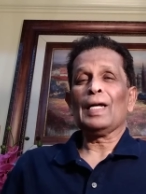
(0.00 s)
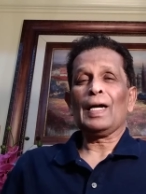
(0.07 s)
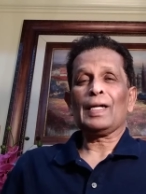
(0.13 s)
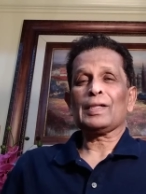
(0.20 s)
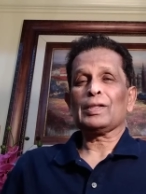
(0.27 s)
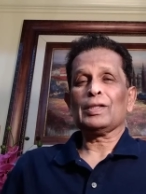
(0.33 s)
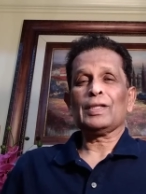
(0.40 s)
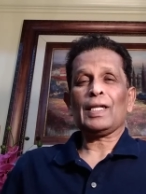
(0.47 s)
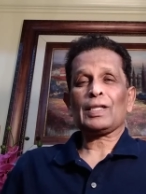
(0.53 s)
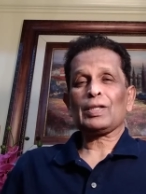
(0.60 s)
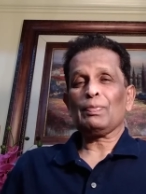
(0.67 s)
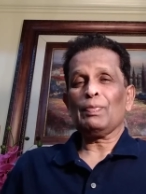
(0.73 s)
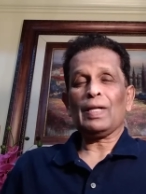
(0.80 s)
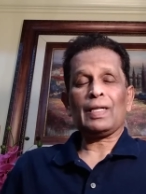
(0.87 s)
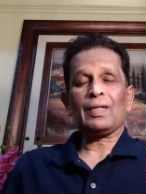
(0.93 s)
that
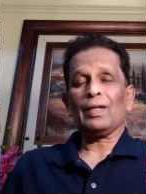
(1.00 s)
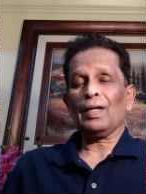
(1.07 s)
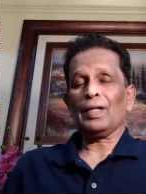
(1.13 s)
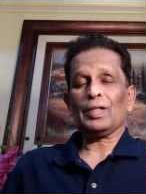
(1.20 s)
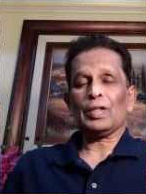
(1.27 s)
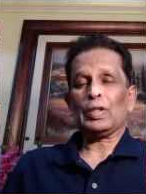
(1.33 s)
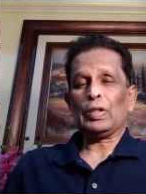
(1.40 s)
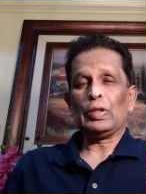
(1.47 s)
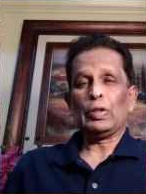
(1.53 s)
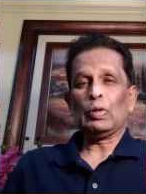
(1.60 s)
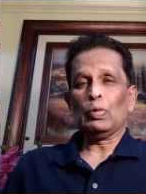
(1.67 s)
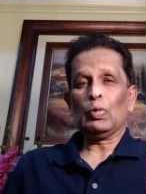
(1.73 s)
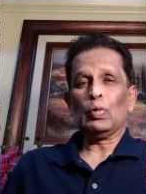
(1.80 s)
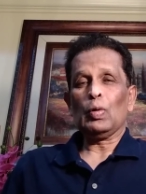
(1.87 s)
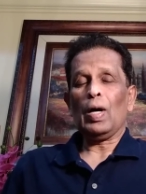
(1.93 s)
just because
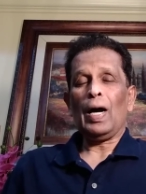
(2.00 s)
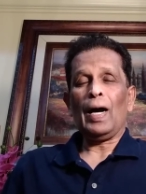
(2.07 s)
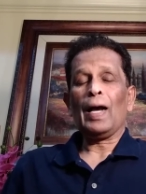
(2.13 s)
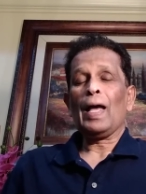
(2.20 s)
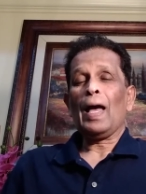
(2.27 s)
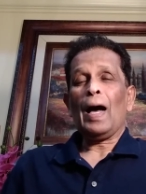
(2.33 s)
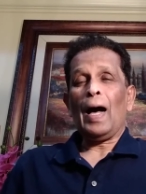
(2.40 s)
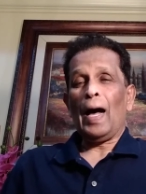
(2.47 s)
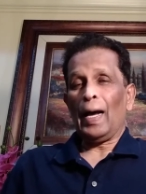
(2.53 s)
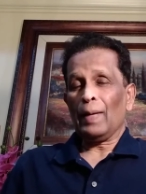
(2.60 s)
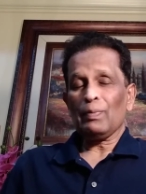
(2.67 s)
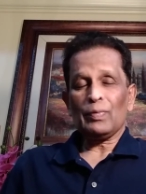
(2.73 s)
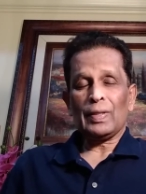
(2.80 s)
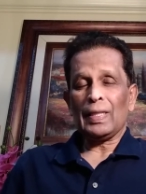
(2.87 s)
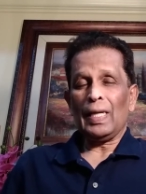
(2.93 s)

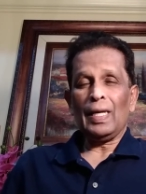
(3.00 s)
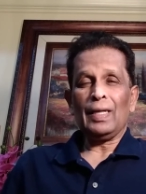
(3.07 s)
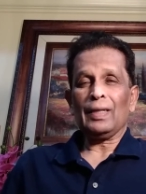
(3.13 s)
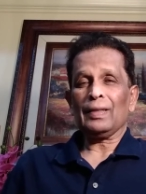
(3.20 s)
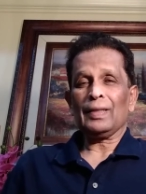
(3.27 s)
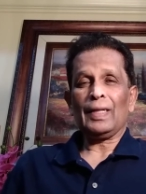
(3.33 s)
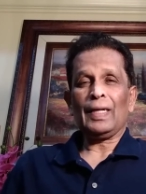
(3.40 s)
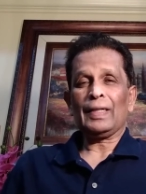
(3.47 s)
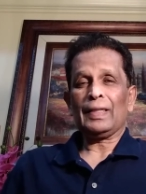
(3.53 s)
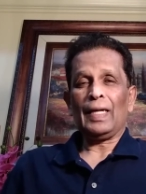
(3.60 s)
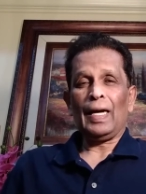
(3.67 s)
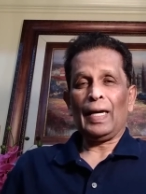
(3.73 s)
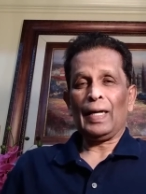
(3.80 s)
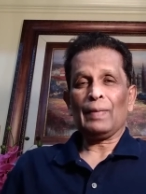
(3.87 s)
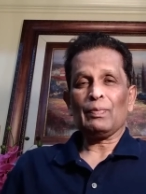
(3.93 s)
I'm saying that
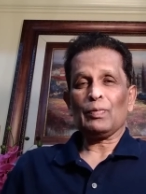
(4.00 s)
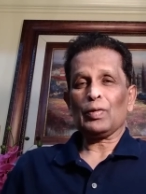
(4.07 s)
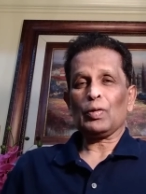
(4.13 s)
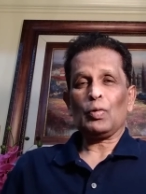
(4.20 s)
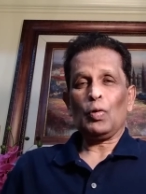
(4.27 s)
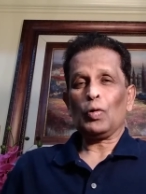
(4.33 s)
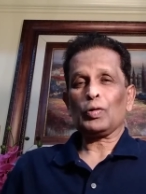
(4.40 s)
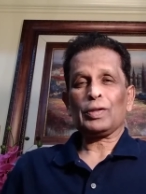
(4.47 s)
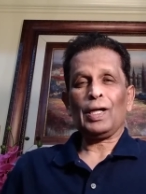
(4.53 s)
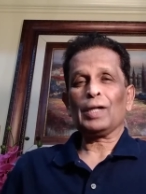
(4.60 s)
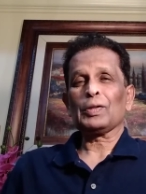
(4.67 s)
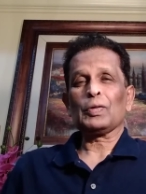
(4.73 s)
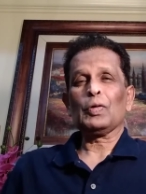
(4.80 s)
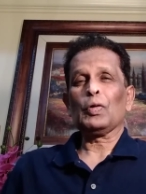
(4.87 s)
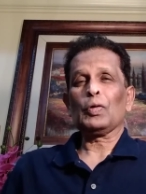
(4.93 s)
I am quote
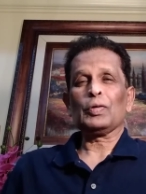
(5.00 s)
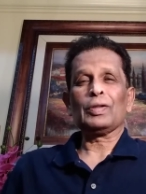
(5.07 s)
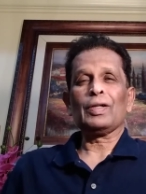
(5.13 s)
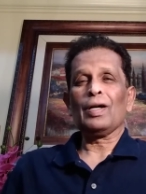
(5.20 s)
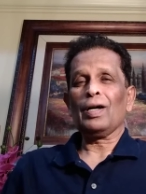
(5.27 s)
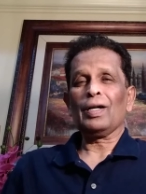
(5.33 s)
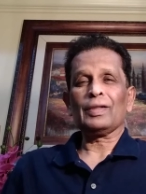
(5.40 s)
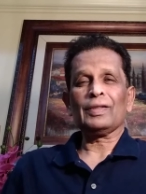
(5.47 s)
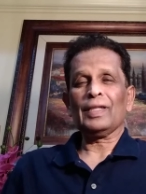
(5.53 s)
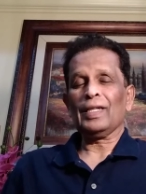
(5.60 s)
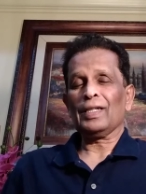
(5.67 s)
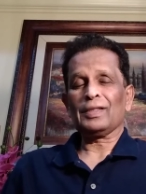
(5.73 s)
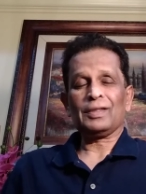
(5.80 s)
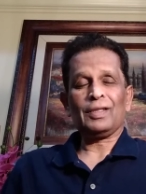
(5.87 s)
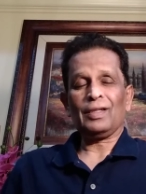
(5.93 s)
unquote God,
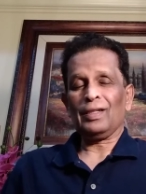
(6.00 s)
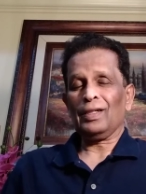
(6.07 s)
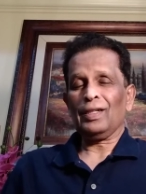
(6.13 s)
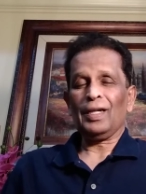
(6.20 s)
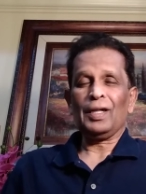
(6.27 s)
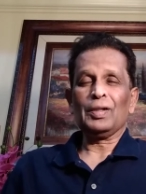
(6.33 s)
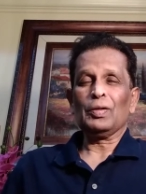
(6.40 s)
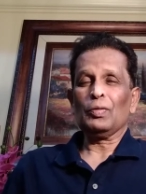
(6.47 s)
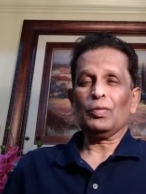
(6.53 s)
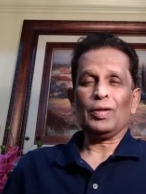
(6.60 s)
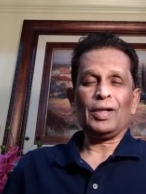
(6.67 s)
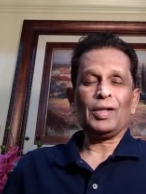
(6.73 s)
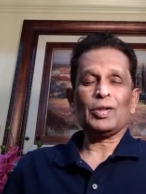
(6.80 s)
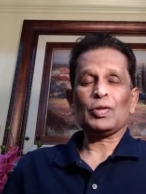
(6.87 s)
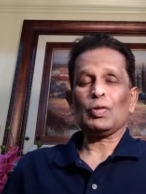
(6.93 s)
the eternal
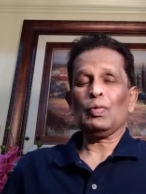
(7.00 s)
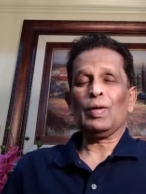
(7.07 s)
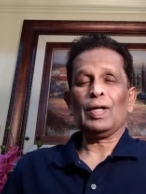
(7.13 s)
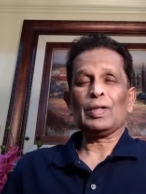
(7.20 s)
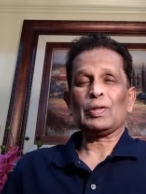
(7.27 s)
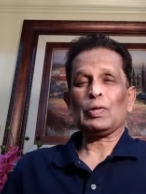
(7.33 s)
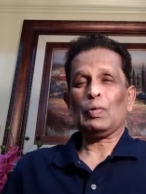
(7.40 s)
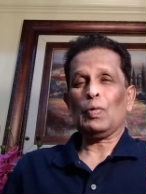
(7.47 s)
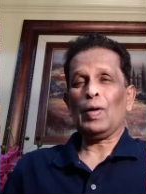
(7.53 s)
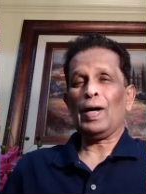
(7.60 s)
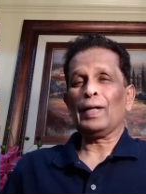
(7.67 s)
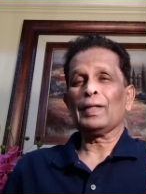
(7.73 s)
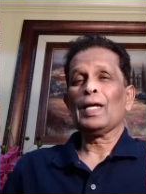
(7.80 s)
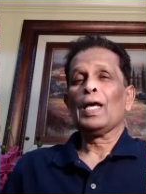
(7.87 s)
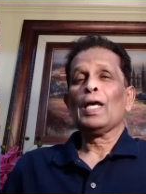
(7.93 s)
unknown, and so on and so
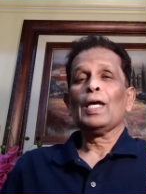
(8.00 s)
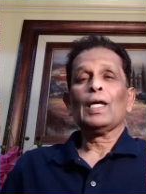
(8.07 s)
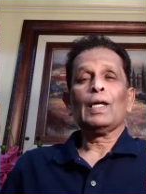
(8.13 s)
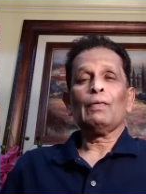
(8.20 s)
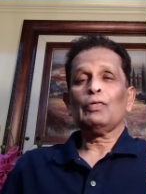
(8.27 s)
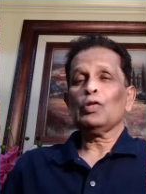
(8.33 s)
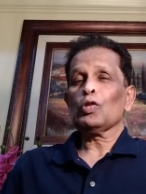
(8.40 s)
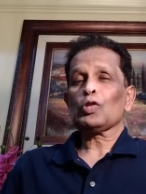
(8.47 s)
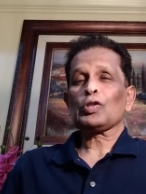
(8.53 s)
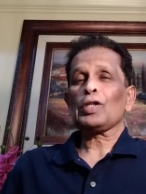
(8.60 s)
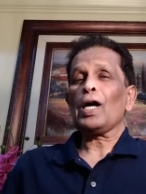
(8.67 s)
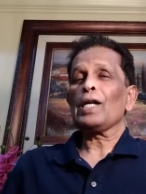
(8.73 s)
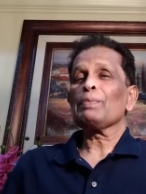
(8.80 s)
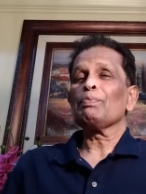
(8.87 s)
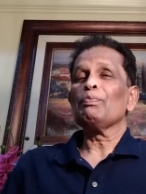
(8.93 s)
on. If you
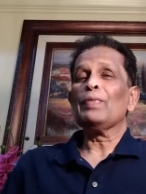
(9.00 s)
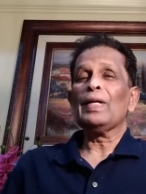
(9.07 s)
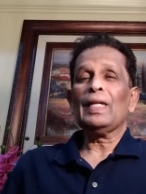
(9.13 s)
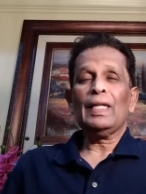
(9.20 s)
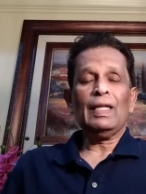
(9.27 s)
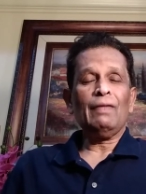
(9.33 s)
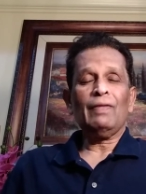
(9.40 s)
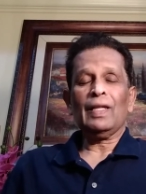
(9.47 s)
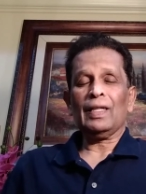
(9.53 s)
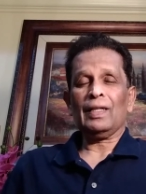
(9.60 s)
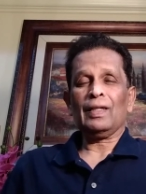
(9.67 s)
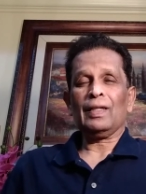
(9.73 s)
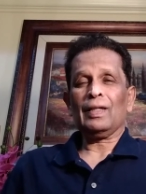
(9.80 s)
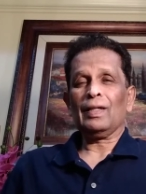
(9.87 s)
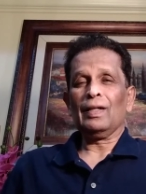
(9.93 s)
start
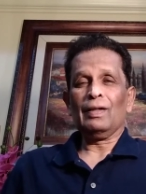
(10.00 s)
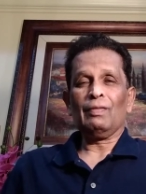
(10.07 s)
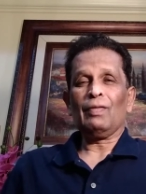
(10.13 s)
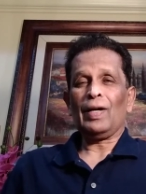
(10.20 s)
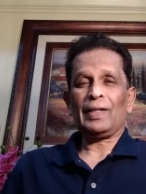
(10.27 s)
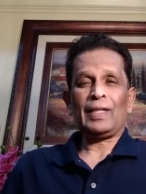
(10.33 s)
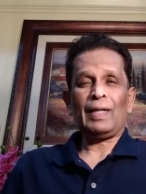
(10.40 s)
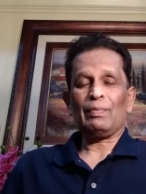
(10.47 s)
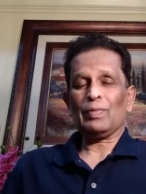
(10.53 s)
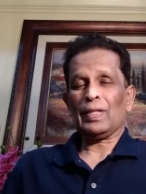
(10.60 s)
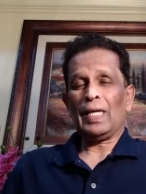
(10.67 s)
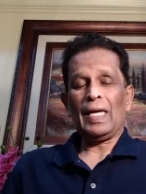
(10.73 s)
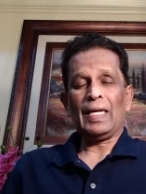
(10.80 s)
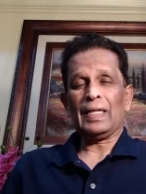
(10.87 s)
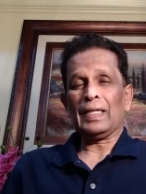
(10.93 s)
believing what I'm
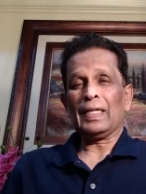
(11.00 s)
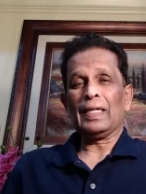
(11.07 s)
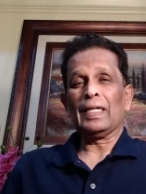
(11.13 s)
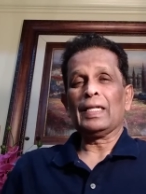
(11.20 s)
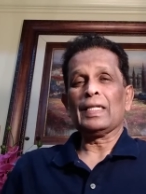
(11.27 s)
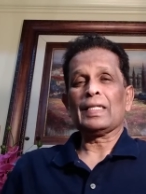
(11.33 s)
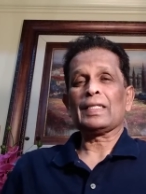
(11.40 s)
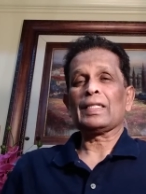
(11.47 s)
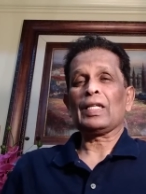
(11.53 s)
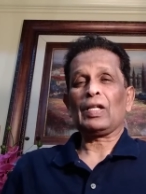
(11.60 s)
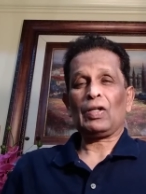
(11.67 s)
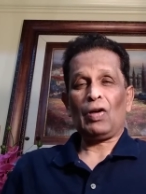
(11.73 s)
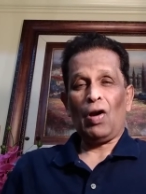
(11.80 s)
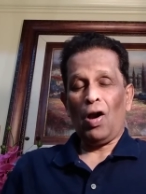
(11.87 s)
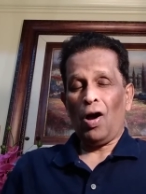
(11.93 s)
saying, it is
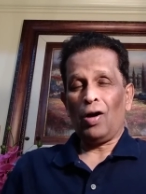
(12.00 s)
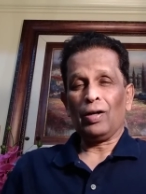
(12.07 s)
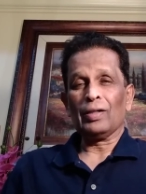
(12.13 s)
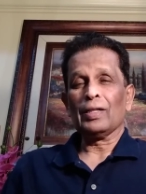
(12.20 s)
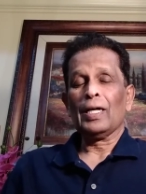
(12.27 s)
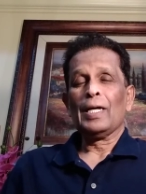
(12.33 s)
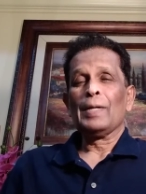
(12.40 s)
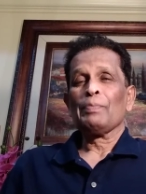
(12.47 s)
wrong.